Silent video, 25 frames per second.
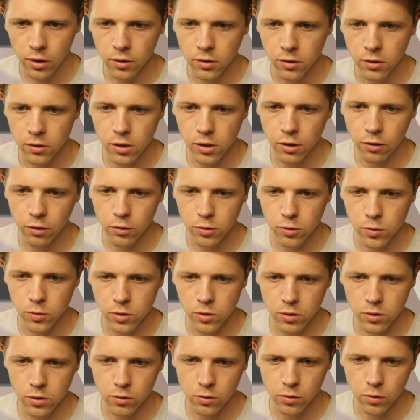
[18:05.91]
See here, this
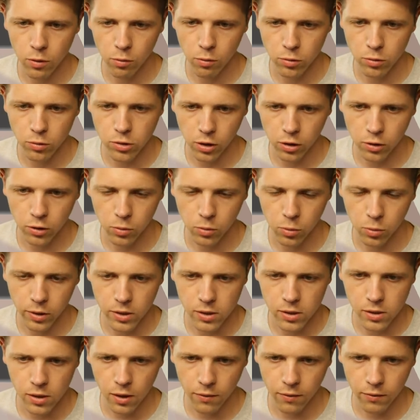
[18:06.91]
one's nodes dug
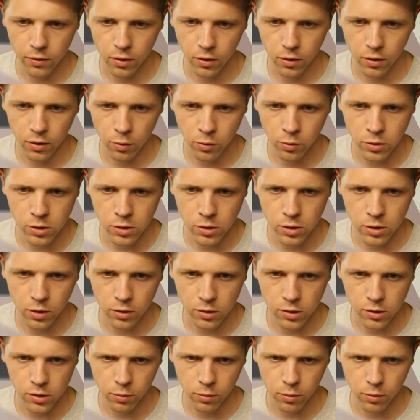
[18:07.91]
27, nodes dug
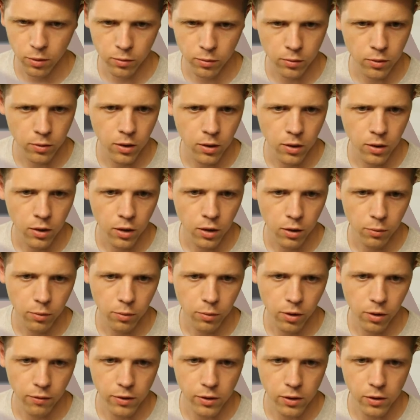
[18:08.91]
0. We
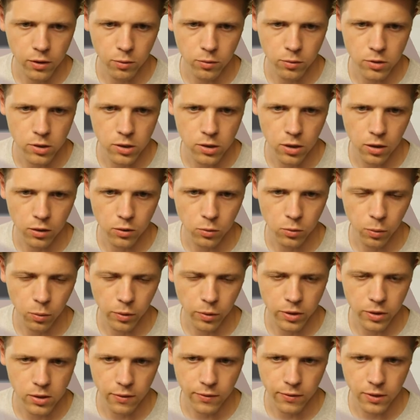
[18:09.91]
have a nodes dug
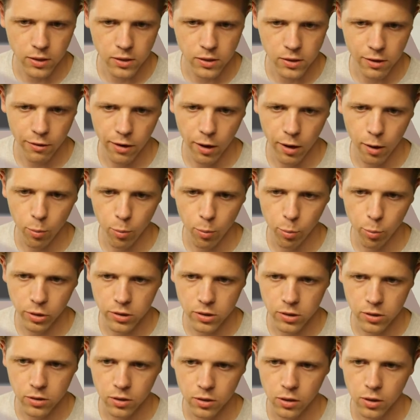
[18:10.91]
27 as our
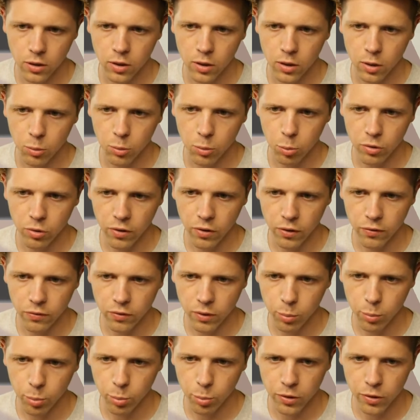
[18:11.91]
output. But if I
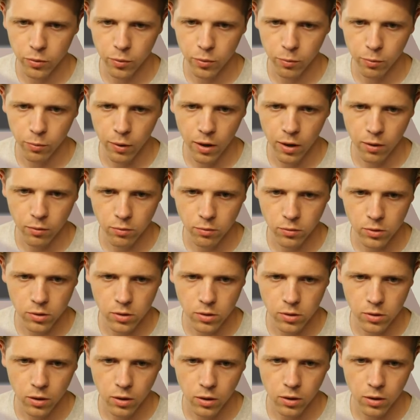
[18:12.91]
flip this around,
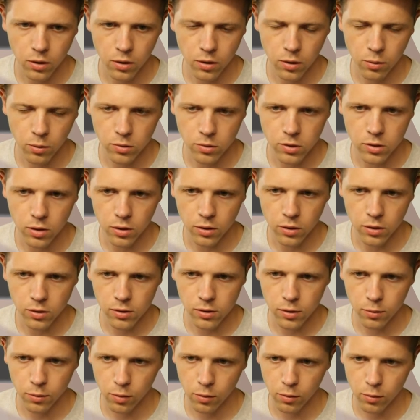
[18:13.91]
nodes dug
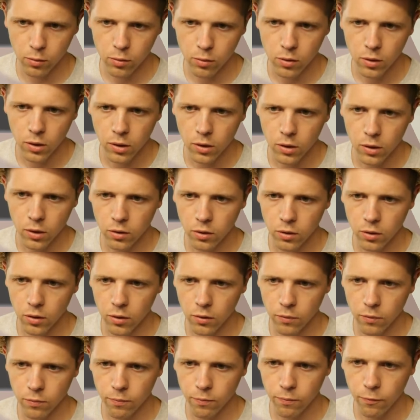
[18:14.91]
0,
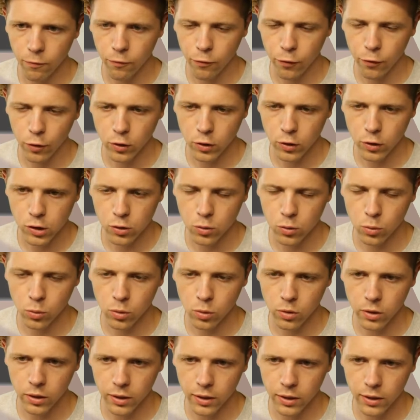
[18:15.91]
the first
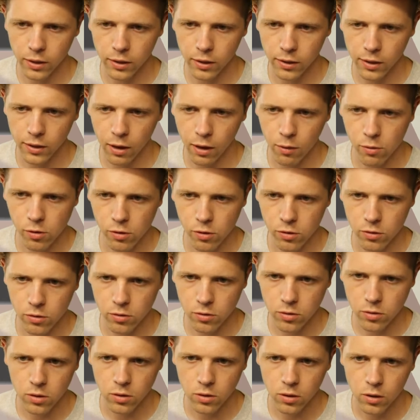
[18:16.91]
tool it
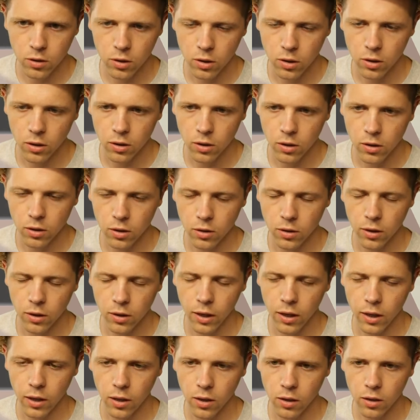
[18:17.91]
encounters in
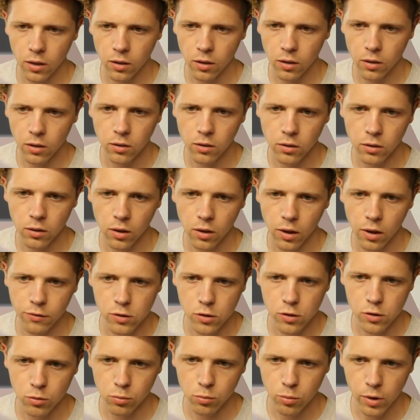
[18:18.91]
a
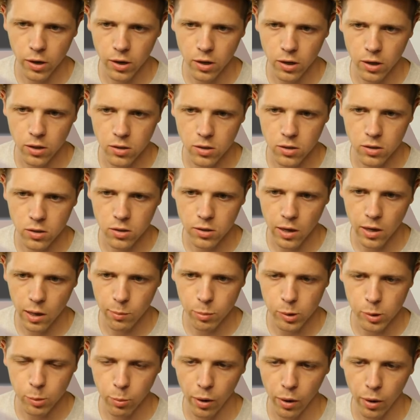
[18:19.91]
left to right,
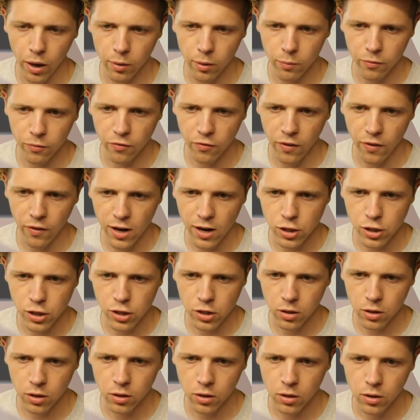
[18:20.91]
top to bottom
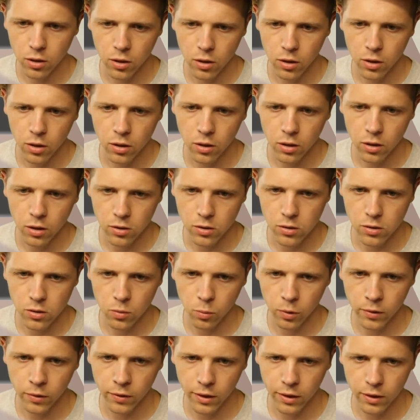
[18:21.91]
fashion is the
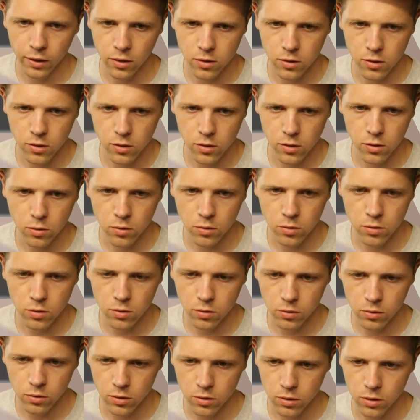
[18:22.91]
one that gets used. You
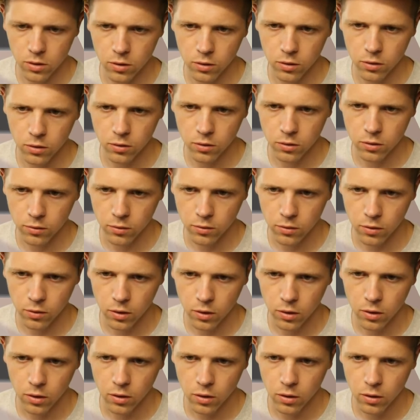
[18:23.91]
can see
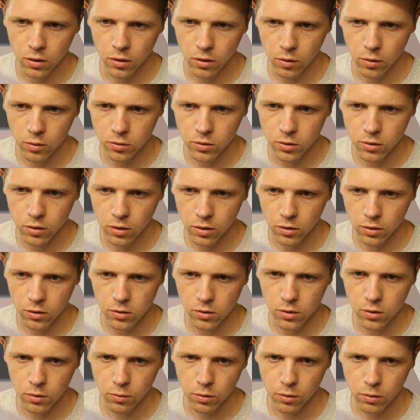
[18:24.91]
nodes dug
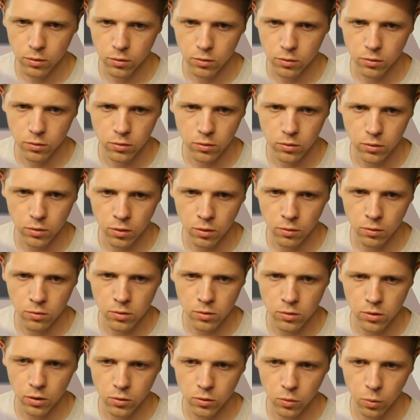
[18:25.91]
0, nodes
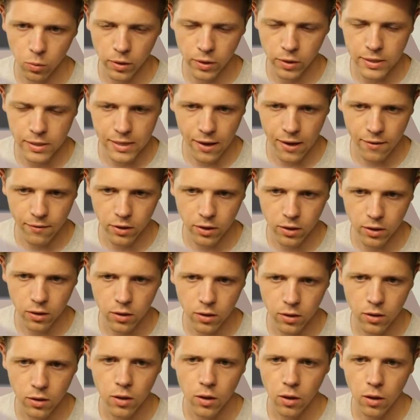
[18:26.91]
dug 27.
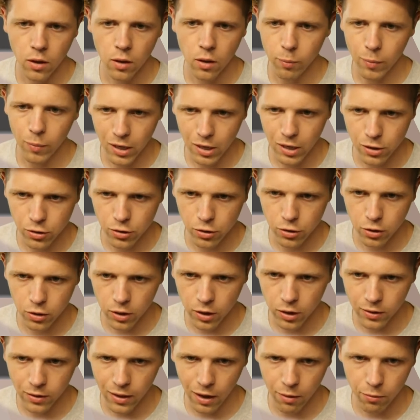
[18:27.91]
Make sure you
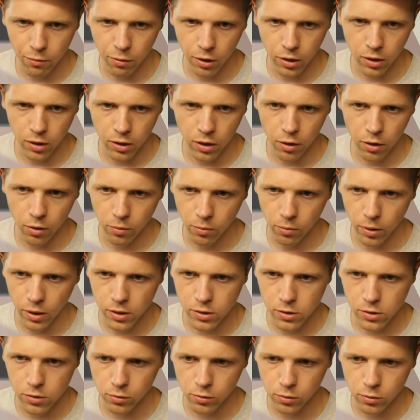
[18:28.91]
get that right,
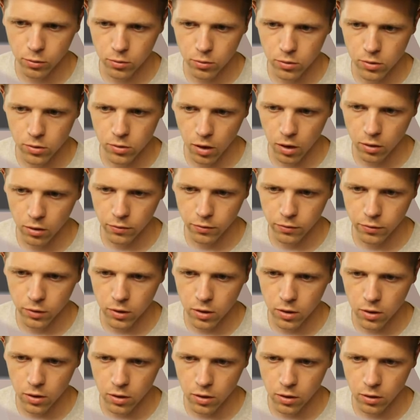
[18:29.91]
otherwise you lose all of
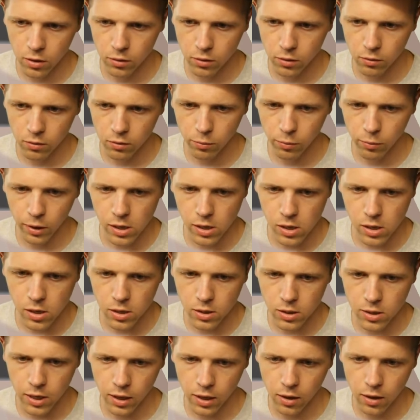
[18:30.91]
the
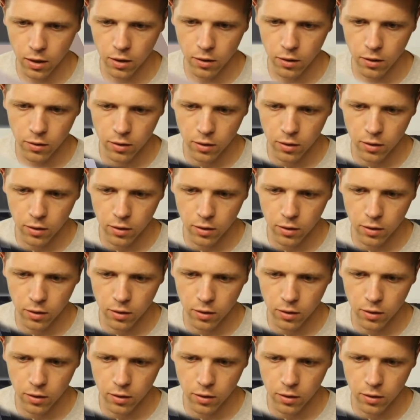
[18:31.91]
ranking data.